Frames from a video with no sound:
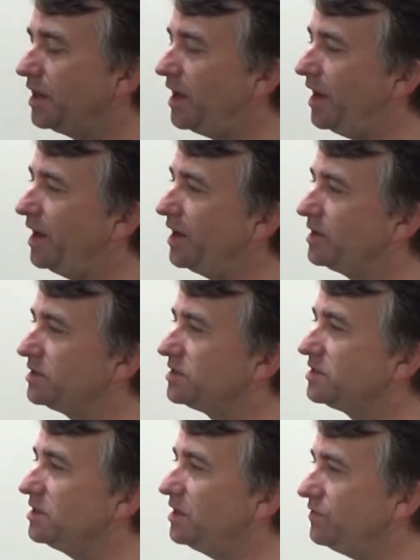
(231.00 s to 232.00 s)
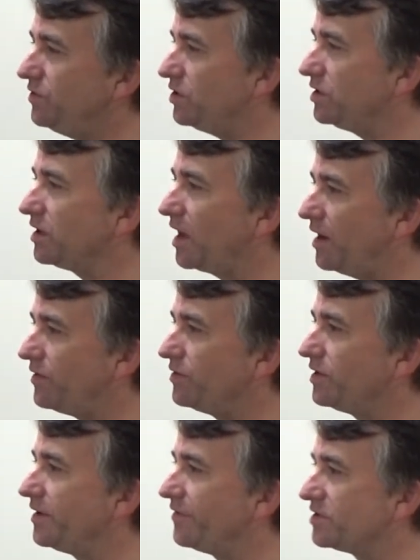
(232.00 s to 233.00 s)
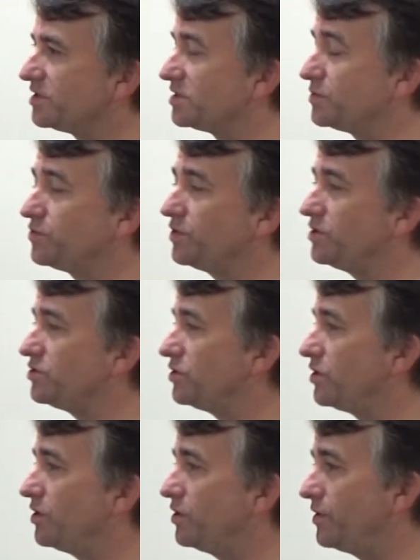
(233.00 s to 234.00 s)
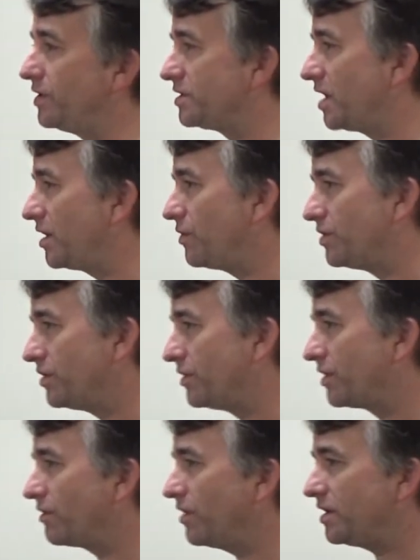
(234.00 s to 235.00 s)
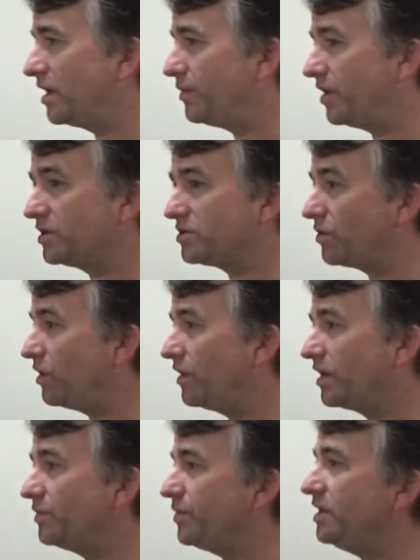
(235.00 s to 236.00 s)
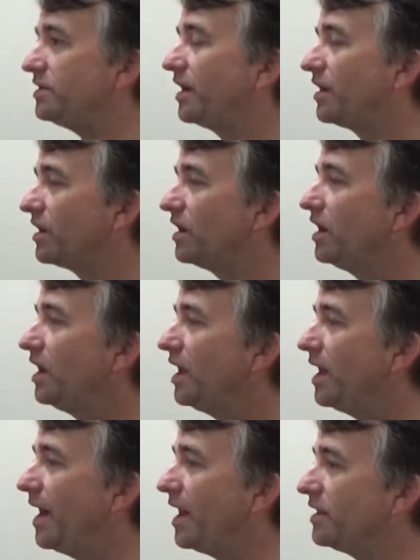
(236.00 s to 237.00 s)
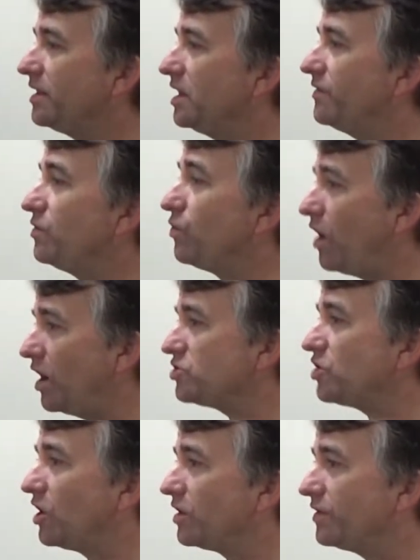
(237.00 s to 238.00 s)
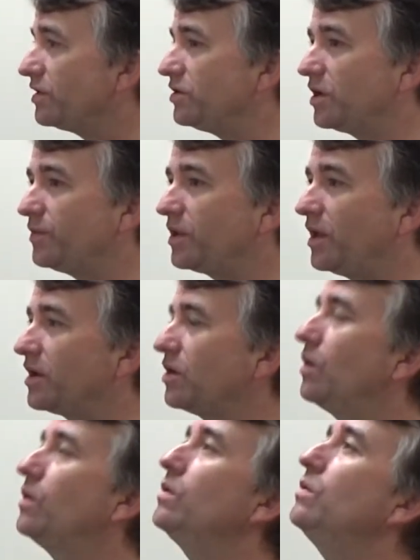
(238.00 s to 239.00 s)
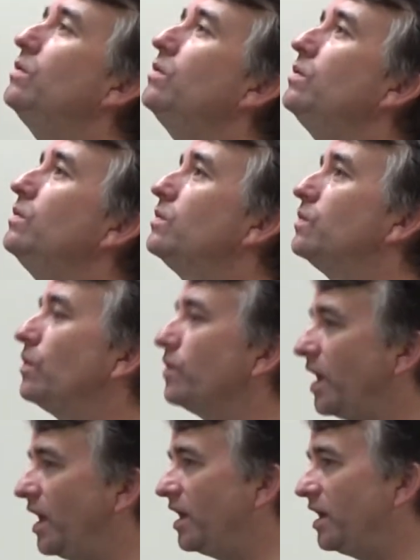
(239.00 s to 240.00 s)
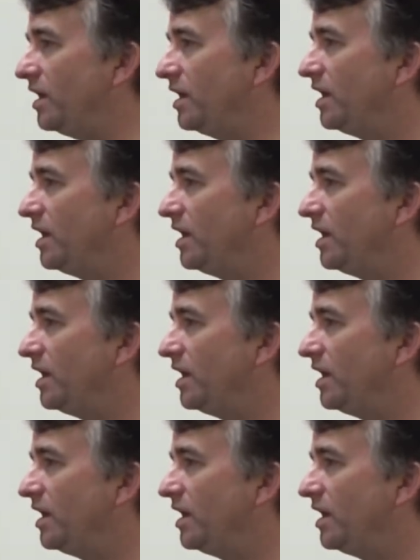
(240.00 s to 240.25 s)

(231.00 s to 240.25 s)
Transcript: and see if you can gather the differences between judo and taekwondo and karate, because they're all going to be there. And I think if you watch all of it, you're going to be like, oh, okay,